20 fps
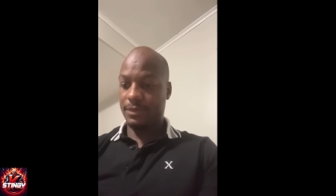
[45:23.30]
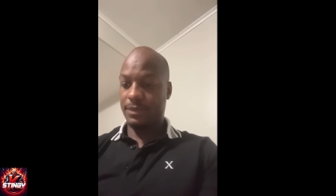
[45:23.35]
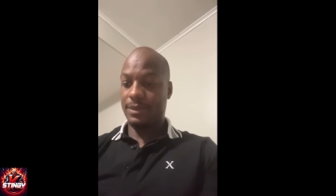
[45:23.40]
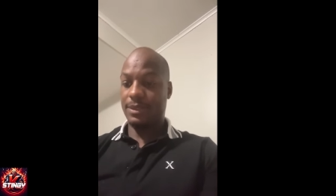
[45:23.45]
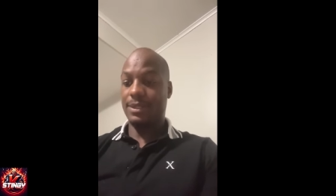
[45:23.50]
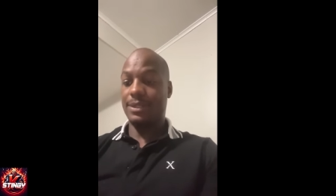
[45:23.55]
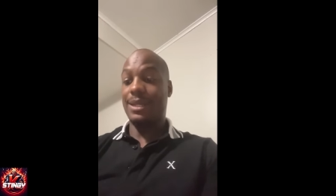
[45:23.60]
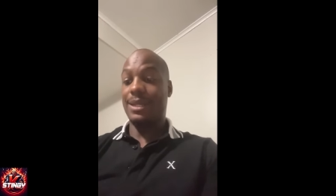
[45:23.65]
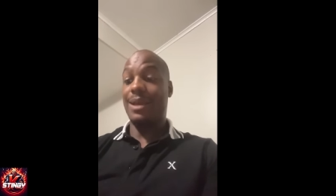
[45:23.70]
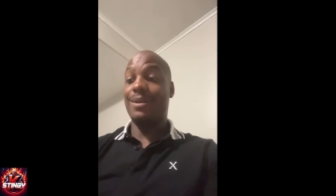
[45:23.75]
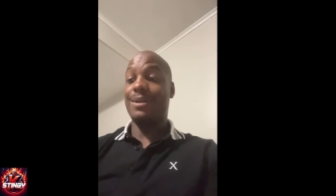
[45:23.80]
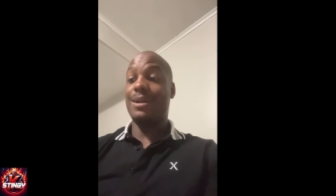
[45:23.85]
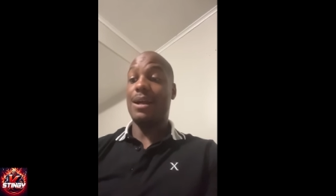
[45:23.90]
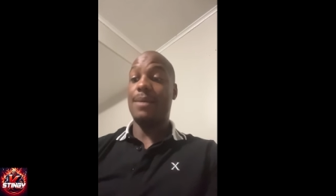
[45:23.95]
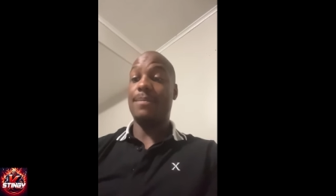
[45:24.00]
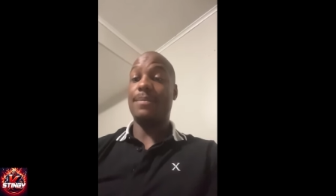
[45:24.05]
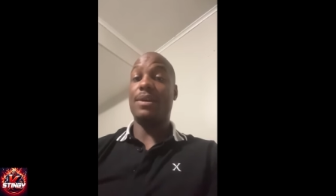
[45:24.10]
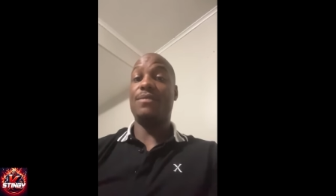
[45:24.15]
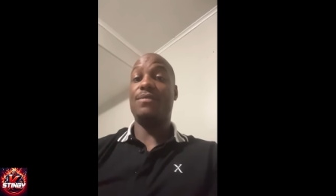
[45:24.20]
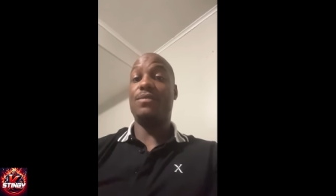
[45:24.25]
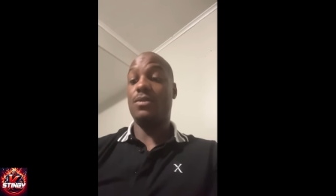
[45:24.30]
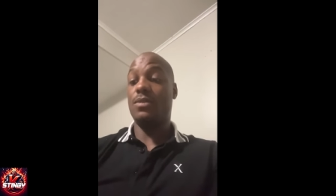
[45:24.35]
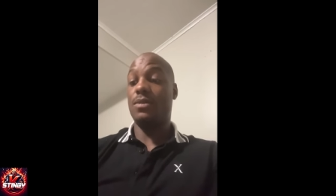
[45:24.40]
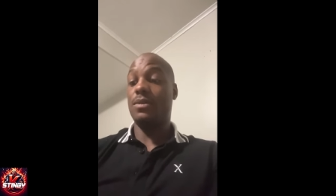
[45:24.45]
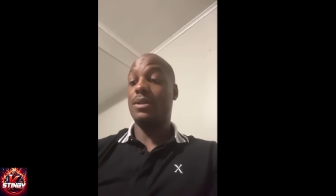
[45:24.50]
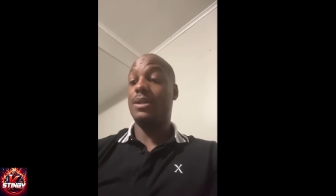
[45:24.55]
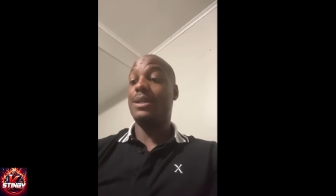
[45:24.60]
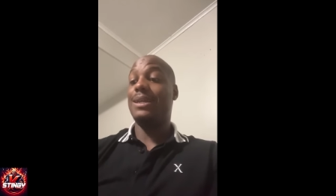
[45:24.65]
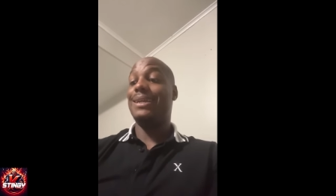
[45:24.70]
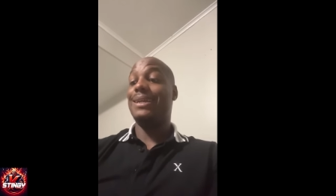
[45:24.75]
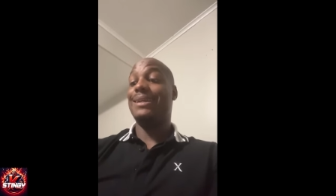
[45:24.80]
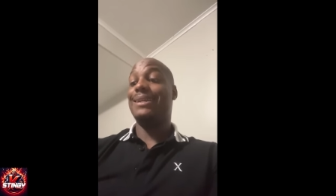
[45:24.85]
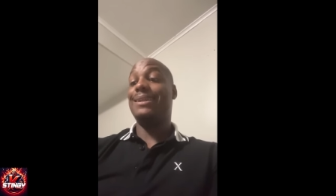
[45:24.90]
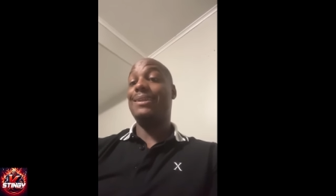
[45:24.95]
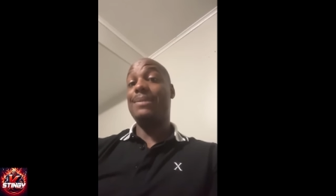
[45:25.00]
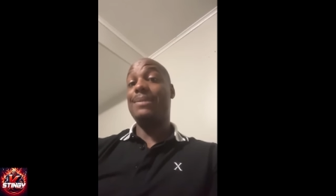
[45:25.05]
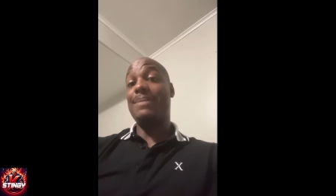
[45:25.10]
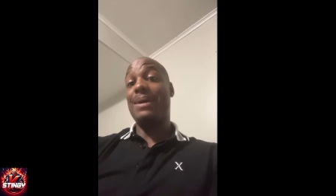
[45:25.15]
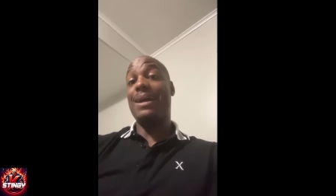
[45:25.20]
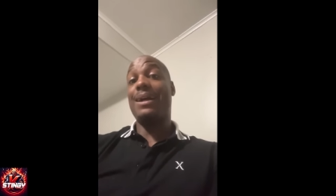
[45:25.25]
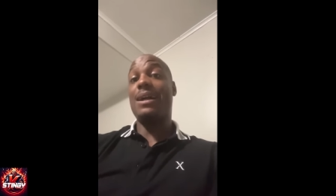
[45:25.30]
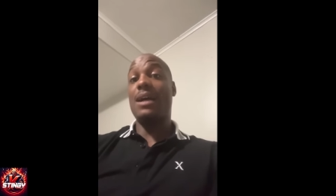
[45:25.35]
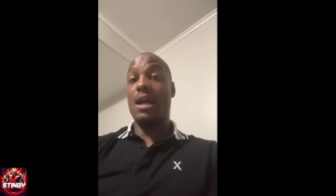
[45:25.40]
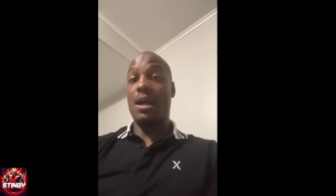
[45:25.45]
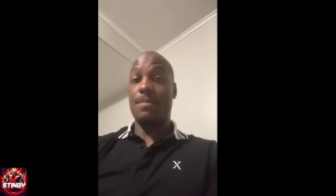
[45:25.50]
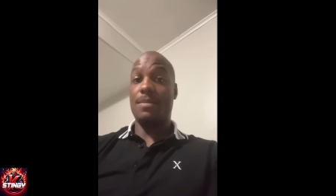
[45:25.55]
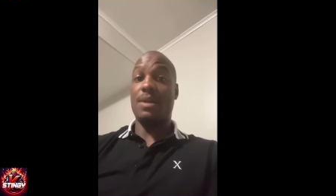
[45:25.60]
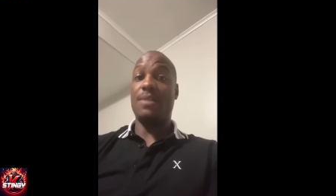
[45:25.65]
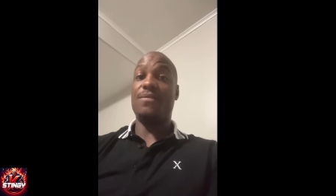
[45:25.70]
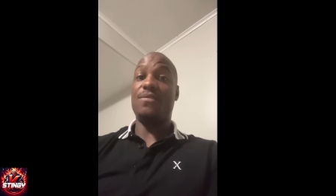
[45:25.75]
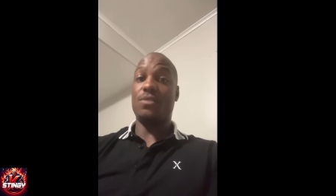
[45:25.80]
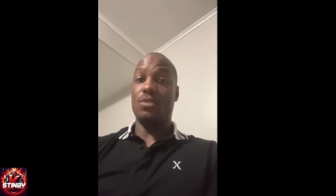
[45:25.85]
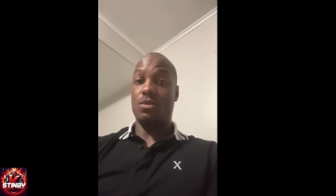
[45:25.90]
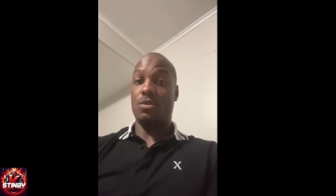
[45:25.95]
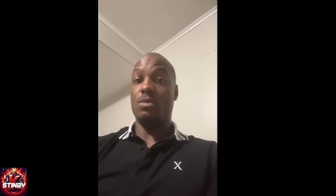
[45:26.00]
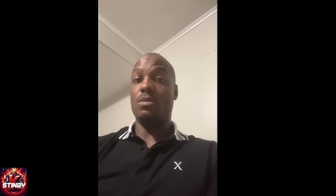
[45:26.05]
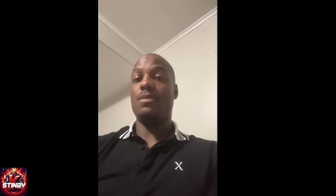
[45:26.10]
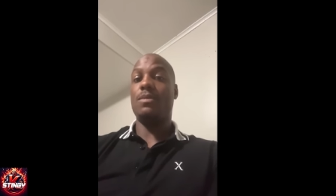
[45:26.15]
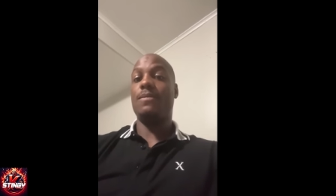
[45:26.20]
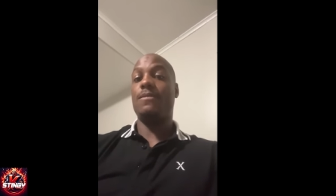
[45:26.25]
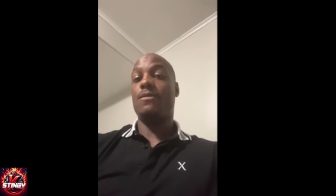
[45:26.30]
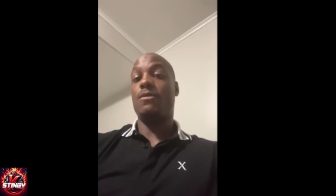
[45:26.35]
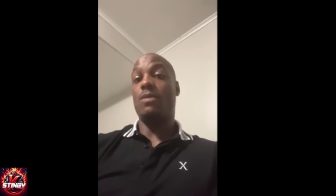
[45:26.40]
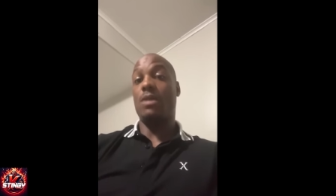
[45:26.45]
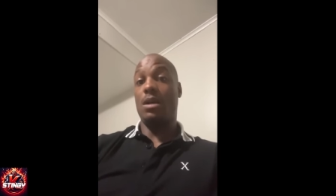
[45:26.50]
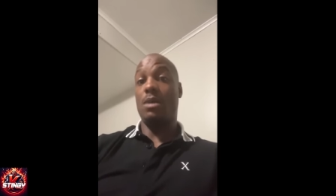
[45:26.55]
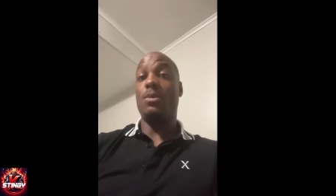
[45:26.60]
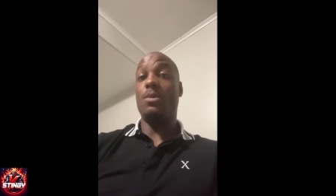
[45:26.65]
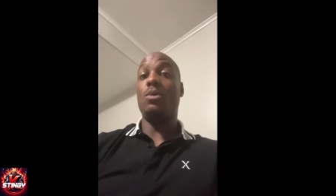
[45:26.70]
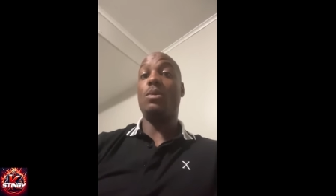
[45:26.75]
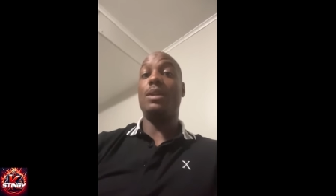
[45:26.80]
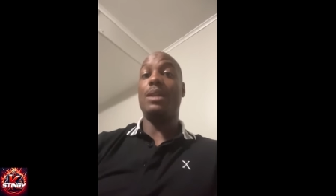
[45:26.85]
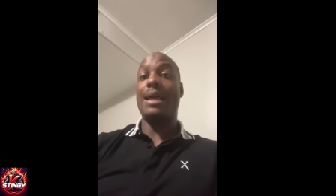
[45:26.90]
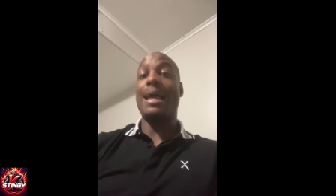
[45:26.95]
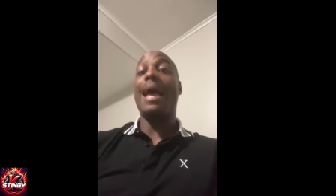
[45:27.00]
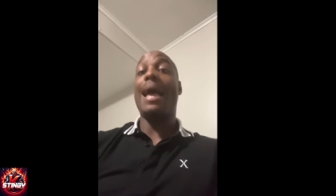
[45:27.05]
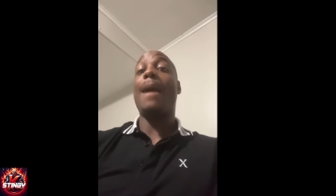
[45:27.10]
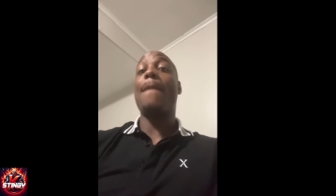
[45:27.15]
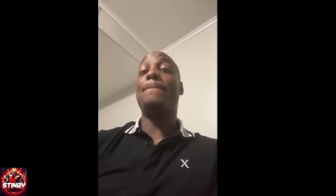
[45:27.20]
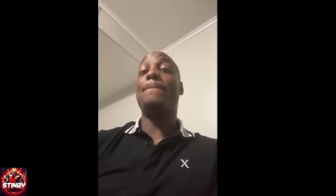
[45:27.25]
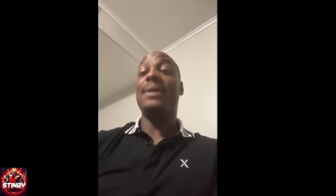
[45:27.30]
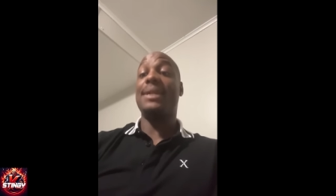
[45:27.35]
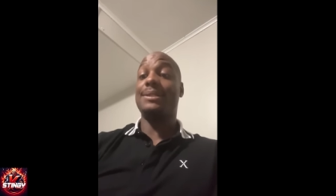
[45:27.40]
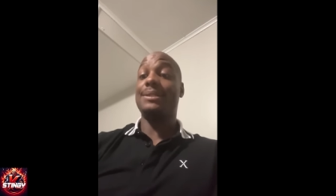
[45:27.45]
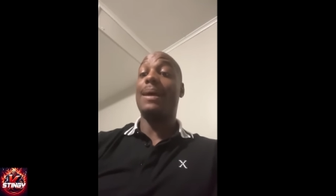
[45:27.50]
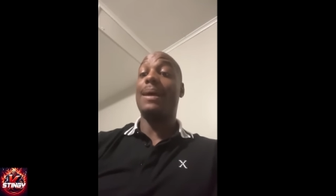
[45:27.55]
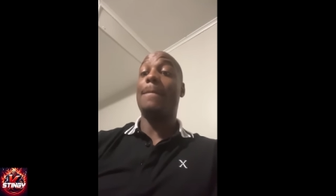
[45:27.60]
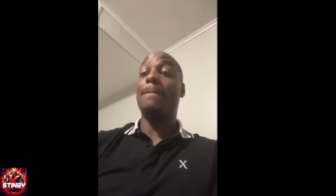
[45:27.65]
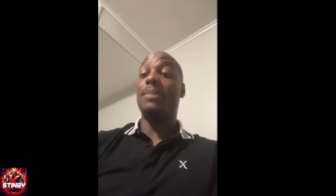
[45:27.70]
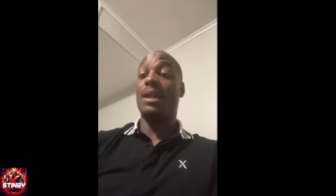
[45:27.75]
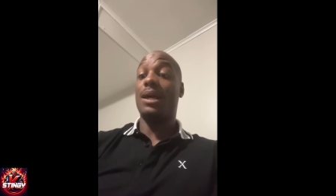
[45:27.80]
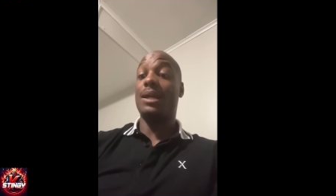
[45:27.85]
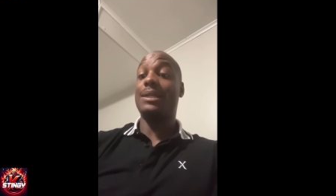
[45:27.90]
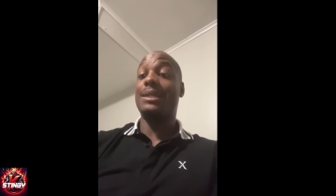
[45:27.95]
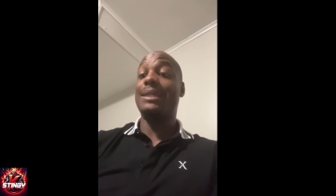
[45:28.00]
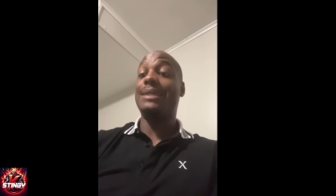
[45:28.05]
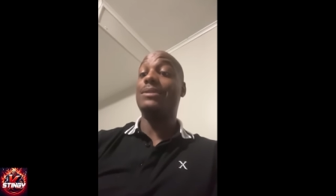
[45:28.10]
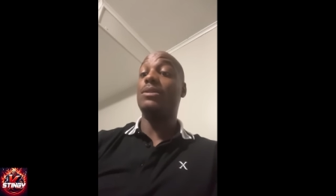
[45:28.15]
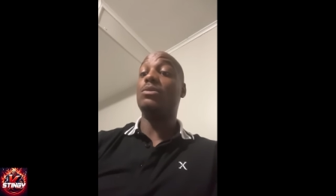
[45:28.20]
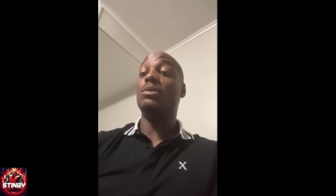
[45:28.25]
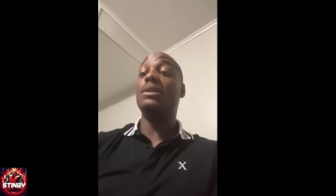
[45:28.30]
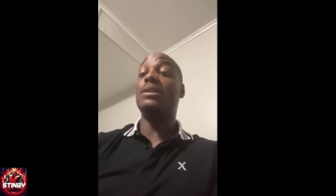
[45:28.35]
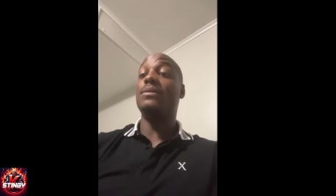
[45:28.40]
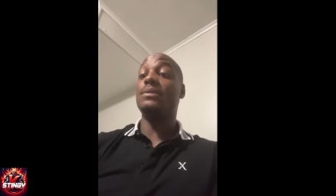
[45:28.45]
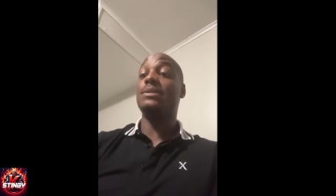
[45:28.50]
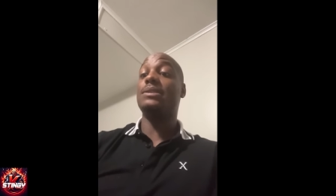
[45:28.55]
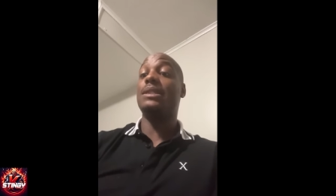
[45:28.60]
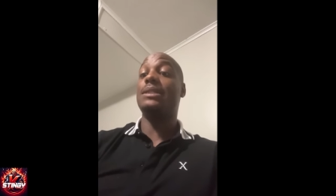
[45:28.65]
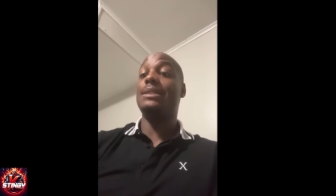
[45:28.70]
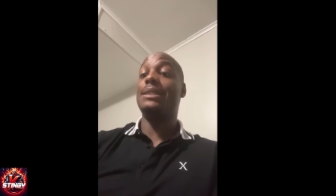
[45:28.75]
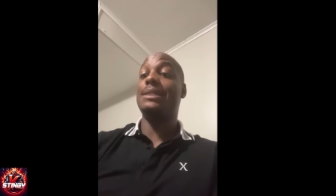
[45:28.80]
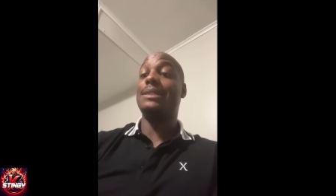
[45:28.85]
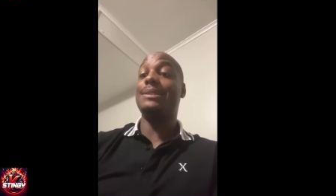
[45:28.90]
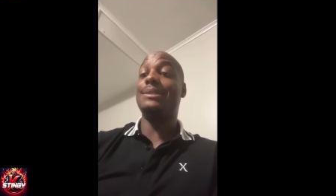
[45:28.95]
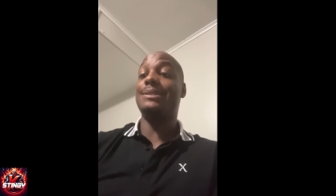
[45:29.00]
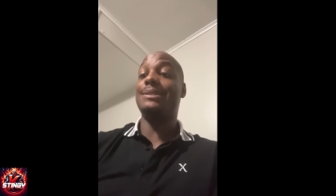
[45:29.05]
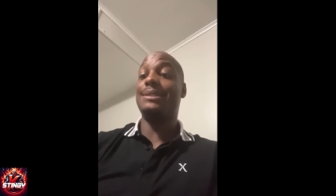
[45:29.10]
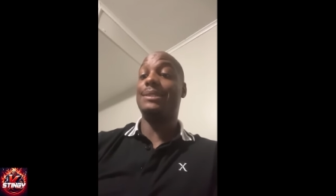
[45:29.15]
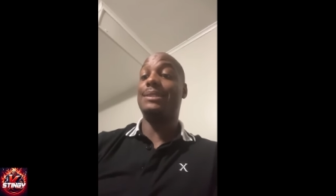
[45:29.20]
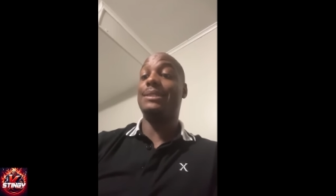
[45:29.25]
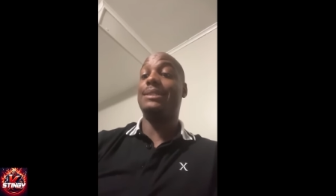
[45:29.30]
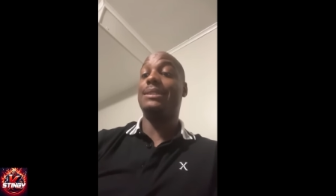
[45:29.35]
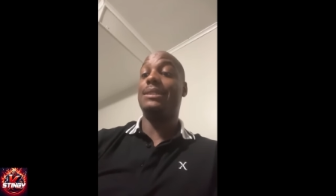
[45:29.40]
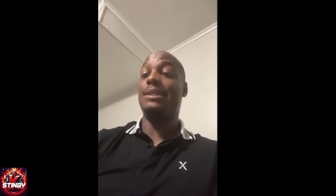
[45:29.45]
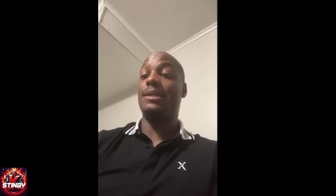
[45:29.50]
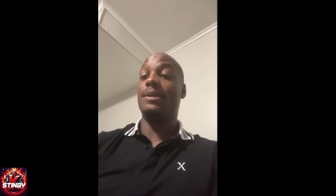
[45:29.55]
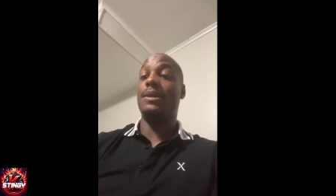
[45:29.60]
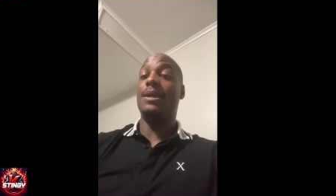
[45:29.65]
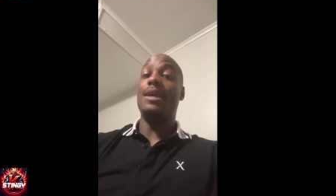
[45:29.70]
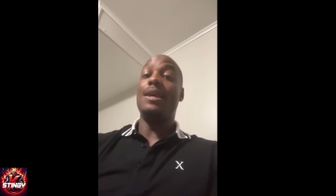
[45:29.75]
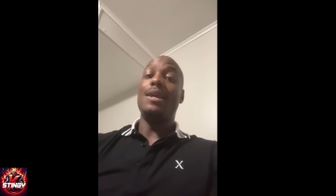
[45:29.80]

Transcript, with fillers: Y'all call my phone. Anybody call my phone while I'm on live, I bet you I block him. Don't ever say none of this to you again.